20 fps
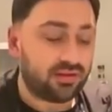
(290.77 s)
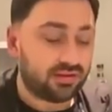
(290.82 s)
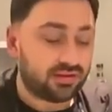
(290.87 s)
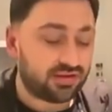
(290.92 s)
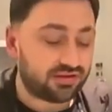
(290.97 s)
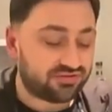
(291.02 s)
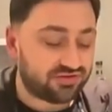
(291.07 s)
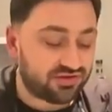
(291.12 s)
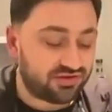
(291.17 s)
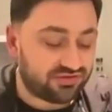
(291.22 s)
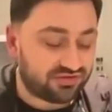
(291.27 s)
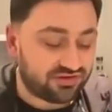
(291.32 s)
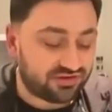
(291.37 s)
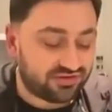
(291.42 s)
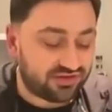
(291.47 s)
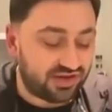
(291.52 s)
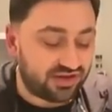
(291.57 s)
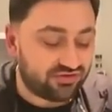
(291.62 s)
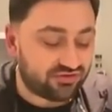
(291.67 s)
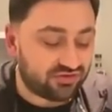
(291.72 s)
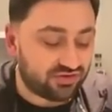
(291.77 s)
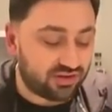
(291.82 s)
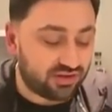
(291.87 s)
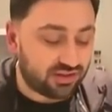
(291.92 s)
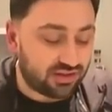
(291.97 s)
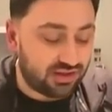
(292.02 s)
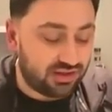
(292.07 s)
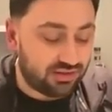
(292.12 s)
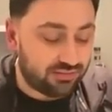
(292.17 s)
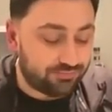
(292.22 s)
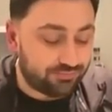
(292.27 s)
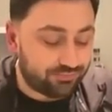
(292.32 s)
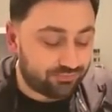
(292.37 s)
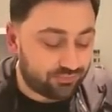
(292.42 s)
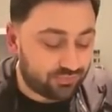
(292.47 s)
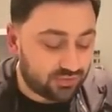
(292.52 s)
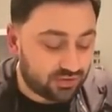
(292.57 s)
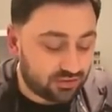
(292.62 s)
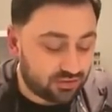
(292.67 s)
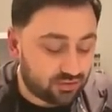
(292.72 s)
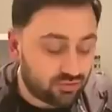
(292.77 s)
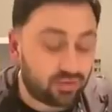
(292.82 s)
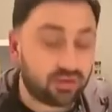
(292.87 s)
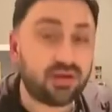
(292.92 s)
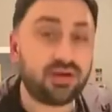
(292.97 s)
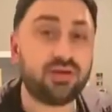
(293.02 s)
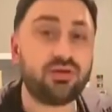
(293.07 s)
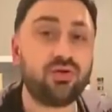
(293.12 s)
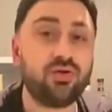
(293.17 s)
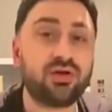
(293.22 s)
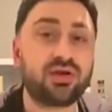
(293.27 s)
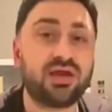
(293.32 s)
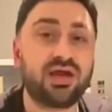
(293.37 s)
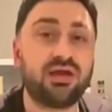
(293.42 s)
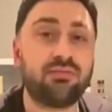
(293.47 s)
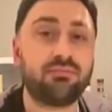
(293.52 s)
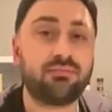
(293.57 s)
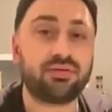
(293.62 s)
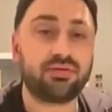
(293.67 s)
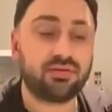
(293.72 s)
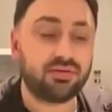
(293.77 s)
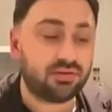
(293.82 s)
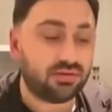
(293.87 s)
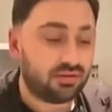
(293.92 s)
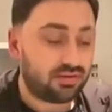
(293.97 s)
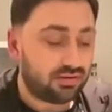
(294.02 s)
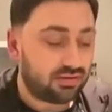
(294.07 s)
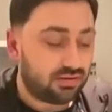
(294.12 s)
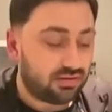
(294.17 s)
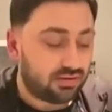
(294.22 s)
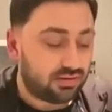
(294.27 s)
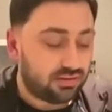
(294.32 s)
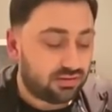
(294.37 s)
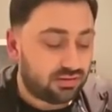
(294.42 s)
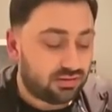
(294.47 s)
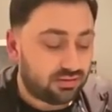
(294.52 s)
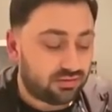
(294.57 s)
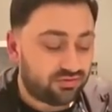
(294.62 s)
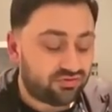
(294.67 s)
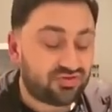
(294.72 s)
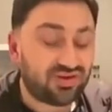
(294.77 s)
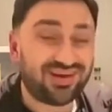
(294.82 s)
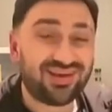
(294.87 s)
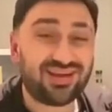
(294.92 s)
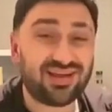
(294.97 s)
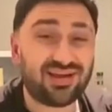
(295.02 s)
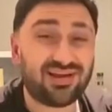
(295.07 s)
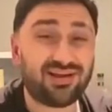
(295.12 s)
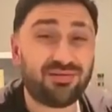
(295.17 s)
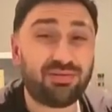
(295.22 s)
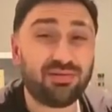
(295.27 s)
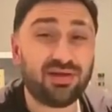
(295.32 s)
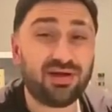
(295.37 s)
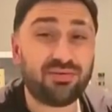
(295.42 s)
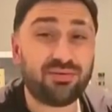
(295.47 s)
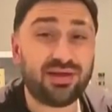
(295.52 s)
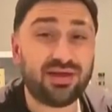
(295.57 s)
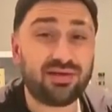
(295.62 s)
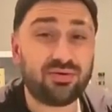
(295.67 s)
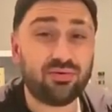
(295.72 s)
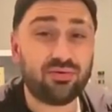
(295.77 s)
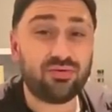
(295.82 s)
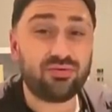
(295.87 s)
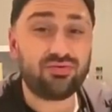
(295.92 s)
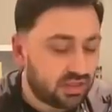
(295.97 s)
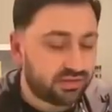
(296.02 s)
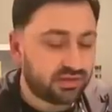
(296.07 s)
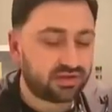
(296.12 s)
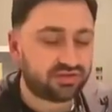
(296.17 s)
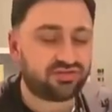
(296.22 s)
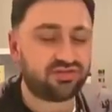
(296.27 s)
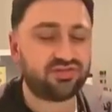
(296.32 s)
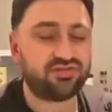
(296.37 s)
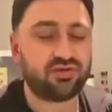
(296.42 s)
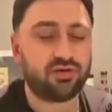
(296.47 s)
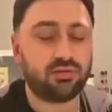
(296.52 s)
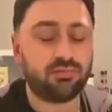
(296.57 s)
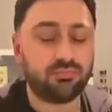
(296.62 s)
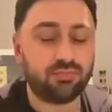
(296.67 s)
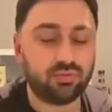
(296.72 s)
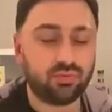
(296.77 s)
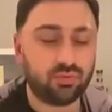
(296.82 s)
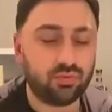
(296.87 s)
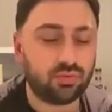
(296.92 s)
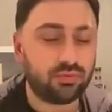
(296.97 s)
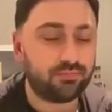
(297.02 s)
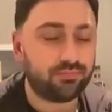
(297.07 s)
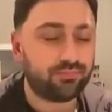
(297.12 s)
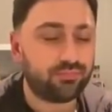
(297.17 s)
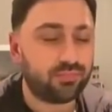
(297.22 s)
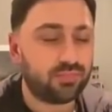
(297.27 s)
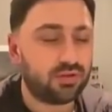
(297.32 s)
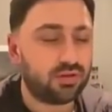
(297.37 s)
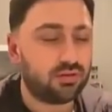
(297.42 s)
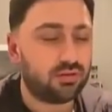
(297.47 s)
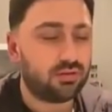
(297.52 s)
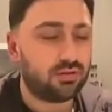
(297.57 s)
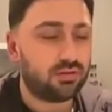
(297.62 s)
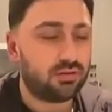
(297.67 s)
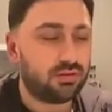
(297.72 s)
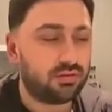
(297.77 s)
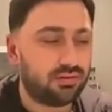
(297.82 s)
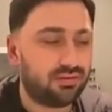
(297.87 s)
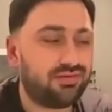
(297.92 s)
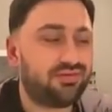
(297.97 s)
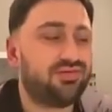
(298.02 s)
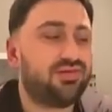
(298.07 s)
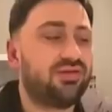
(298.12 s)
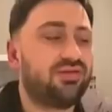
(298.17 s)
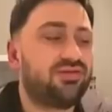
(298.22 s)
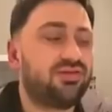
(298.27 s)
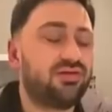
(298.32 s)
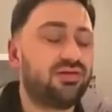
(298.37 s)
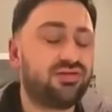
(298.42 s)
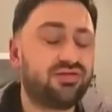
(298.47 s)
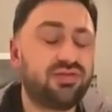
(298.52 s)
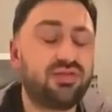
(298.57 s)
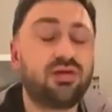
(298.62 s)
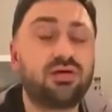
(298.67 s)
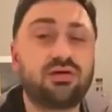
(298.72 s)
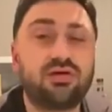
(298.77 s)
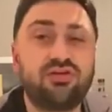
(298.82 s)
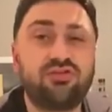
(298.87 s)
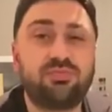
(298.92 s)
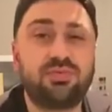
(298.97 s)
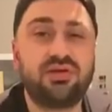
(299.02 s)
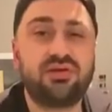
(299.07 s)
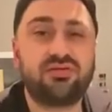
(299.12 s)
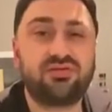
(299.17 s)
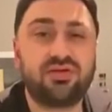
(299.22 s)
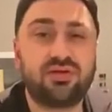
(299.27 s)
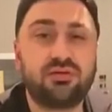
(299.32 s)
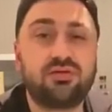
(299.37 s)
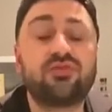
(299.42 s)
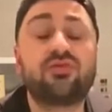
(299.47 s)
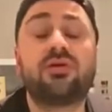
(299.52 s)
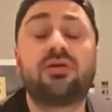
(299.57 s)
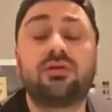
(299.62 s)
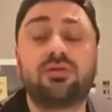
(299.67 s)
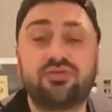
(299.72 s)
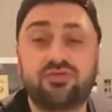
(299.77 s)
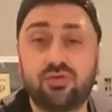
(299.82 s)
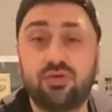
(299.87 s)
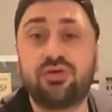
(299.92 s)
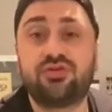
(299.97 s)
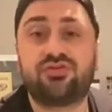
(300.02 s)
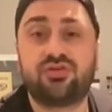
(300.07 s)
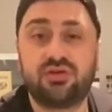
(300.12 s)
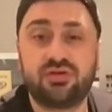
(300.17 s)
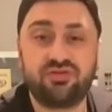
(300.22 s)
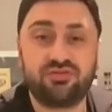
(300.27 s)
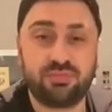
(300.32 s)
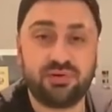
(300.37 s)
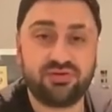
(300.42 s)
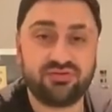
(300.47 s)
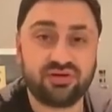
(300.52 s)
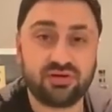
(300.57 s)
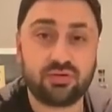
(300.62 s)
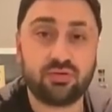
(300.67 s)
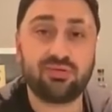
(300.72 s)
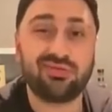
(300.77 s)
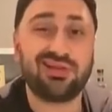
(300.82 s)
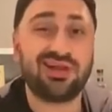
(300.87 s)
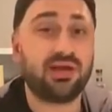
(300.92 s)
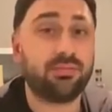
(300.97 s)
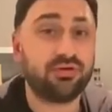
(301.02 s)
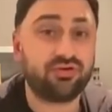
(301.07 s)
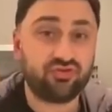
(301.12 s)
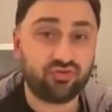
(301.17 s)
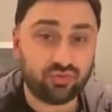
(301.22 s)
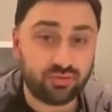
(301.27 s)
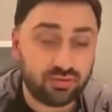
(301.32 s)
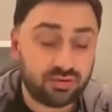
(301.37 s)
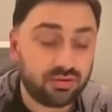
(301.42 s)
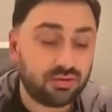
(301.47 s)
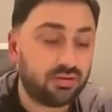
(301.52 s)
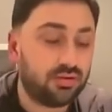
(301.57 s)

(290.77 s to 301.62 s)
This is essentially like going to the Nou Camp trying to get a couple of away goals. This is a humble, it's, it's, it's a Turkish pizza, sorry, Scottish Turkish pizza called Lamajun.